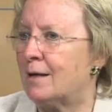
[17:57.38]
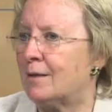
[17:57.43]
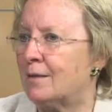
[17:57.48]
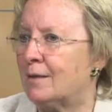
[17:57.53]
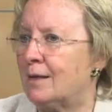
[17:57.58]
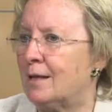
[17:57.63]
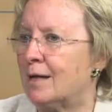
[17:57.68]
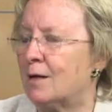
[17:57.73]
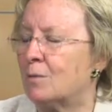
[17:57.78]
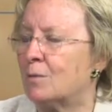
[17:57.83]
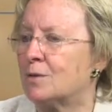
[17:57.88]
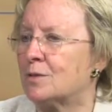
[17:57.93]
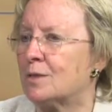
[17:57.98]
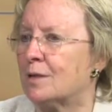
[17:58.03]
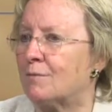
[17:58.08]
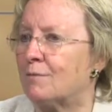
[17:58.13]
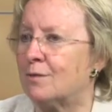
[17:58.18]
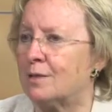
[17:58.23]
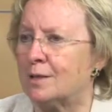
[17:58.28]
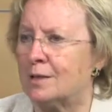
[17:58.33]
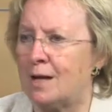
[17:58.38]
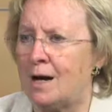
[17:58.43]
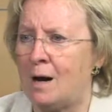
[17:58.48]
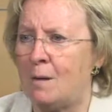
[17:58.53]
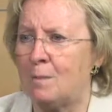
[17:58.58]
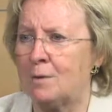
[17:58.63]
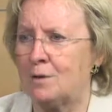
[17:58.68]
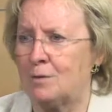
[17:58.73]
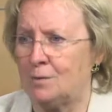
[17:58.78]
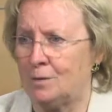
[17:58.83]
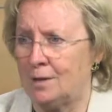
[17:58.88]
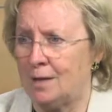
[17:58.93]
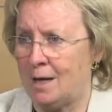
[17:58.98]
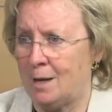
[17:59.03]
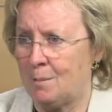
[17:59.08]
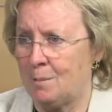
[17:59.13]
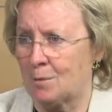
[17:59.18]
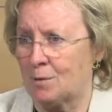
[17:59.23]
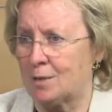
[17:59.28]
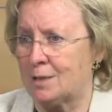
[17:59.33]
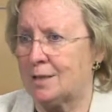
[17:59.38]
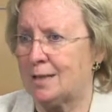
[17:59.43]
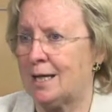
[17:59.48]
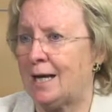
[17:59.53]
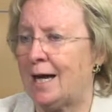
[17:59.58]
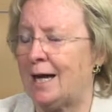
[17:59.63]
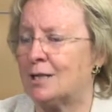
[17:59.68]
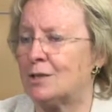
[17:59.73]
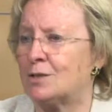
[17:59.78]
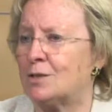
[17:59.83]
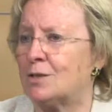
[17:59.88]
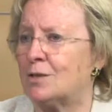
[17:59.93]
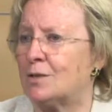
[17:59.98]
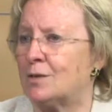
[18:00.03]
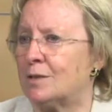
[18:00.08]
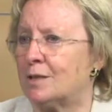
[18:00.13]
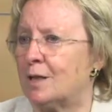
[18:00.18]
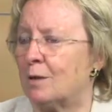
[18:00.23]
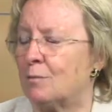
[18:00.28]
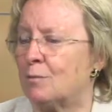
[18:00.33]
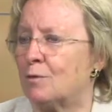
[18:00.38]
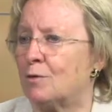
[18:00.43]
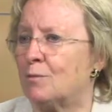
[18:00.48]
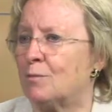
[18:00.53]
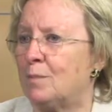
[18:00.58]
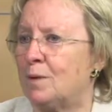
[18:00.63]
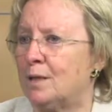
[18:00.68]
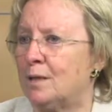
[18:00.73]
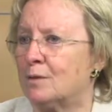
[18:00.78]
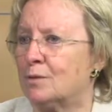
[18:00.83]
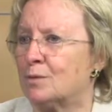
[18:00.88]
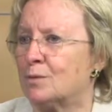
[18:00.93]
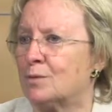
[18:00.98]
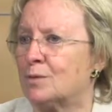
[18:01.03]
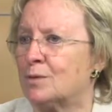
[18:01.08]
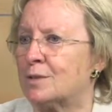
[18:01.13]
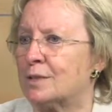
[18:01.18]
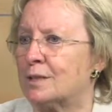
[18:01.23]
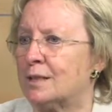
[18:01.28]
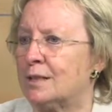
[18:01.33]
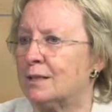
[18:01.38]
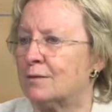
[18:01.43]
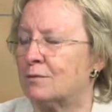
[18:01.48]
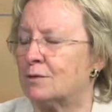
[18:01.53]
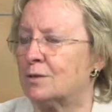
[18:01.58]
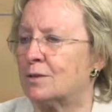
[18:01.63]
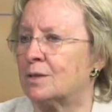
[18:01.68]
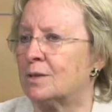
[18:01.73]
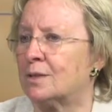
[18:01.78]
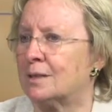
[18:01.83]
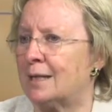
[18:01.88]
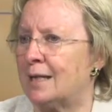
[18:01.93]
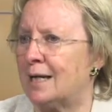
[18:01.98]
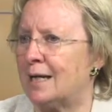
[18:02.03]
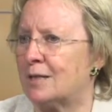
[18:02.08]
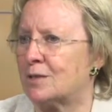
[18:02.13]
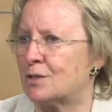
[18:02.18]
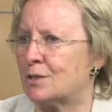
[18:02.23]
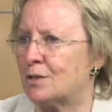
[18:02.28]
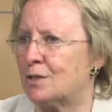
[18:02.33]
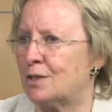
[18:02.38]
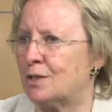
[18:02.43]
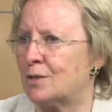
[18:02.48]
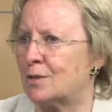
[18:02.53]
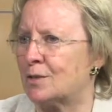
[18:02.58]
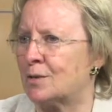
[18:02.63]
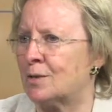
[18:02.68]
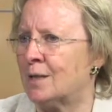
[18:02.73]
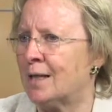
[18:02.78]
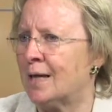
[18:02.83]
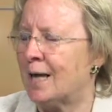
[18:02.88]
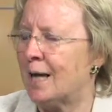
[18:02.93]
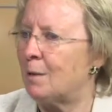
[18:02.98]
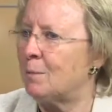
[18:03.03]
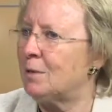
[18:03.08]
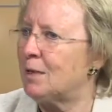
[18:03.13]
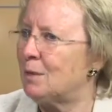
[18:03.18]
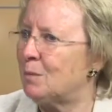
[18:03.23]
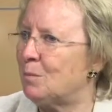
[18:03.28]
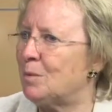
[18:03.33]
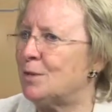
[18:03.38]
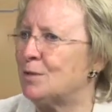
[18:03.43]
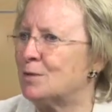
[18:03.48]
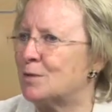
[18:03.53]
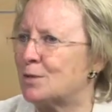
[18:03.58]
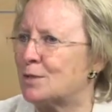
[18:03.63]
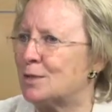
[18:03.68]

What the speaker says: there was a phenomenal number attached to the number of meals delivered last year. How many meals